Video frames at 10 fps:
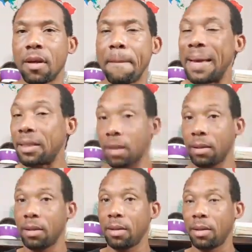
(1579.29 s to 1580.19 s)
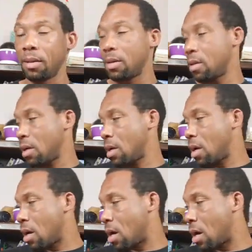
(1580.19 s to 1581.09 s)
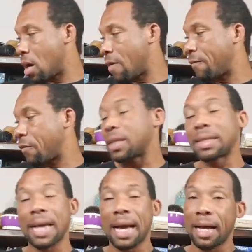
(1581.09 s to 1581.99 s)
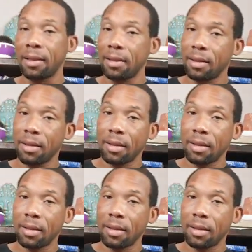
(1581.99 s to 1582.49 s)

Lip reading: mental, versatile.